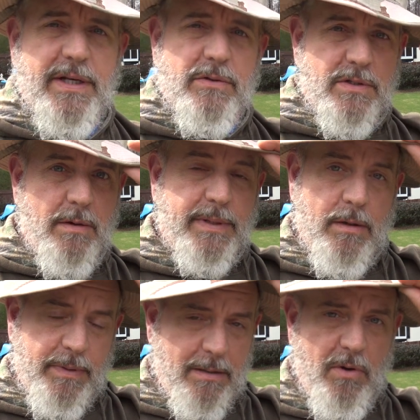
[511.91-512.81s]
videos coming
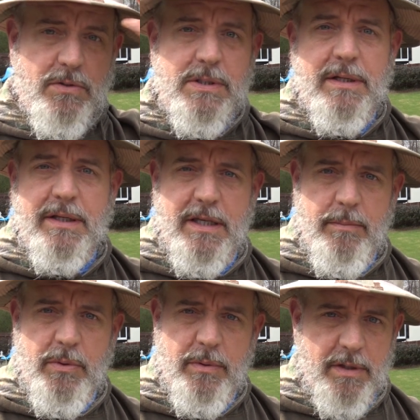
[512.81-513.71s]
up but i'm also going to
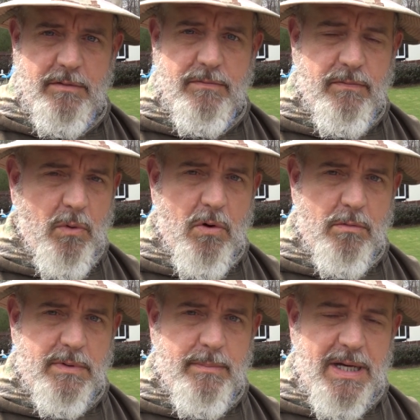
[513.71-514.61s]
keep you
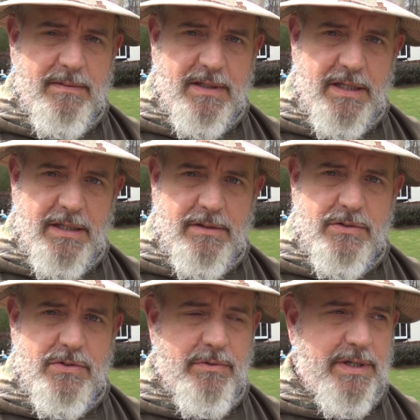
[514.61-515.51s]
informed about the
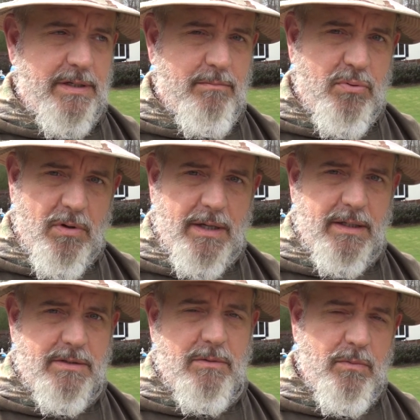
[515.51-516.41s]
industry and
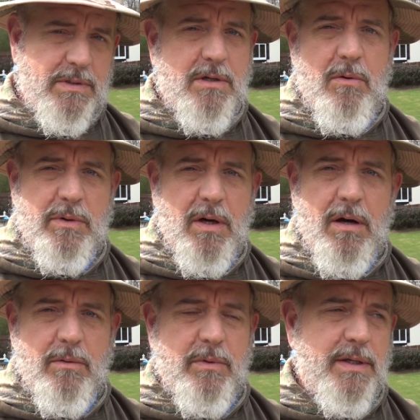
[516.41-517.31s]
products and what's going
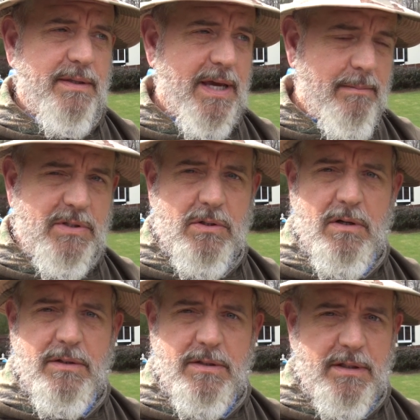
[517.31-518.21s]
on with
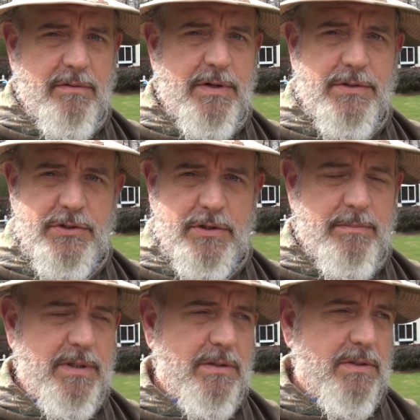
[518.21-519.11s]
amazon deliveries
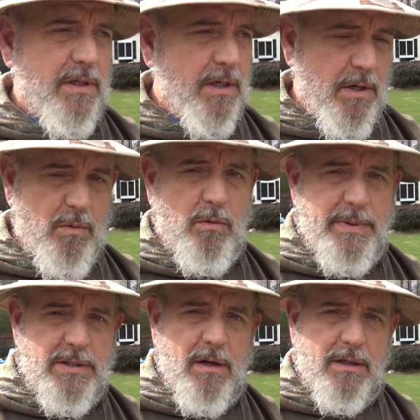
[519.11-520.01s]
shipments we'll
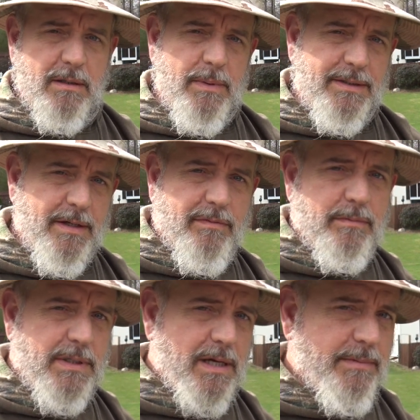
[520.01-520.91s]
be talking about that
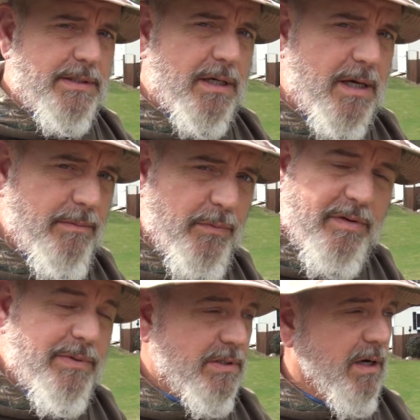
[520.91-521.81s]
from time to time and
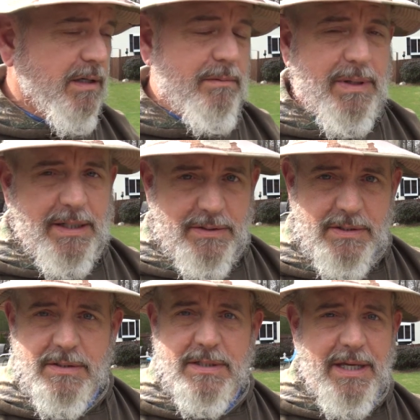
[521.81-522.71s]
we've been talking about it
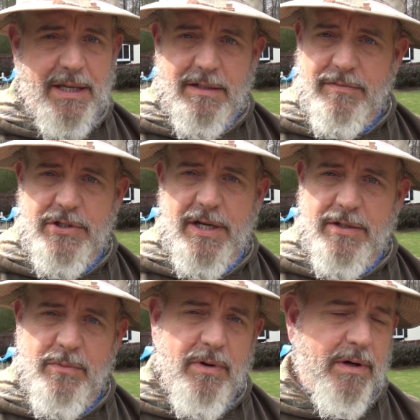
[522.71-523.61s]
since the end of
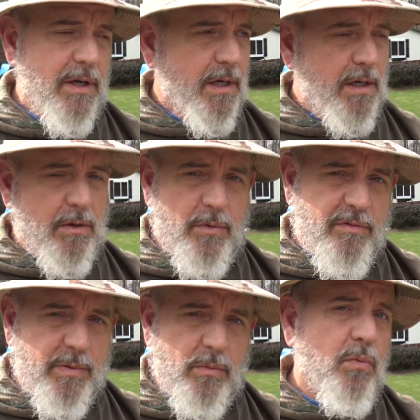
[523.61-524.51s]
january
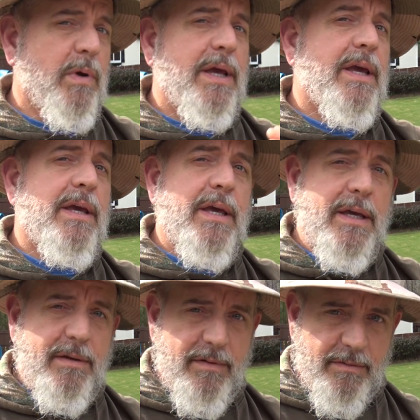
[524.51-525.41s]
we've been way
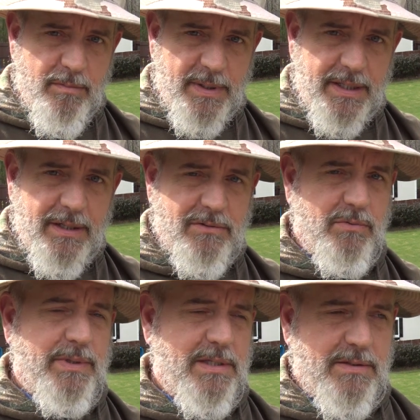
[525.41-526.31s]
ahead of everybody
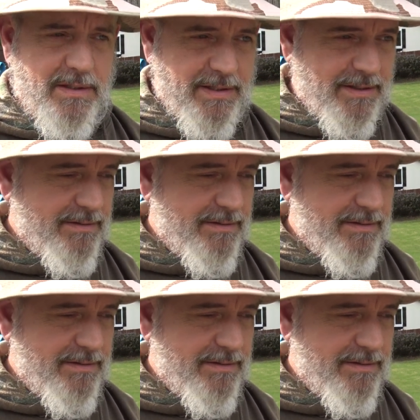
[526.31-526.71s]
else with this thing